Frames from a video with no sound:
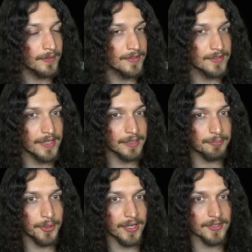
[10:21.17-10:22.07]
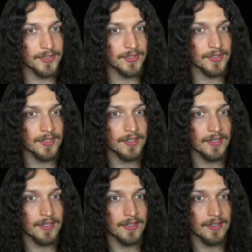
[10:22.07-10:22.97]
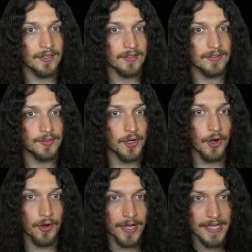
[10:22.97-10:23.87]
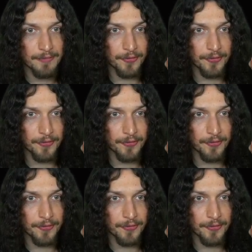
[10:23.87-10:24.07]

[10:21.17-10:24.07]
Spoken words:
Is it taking place during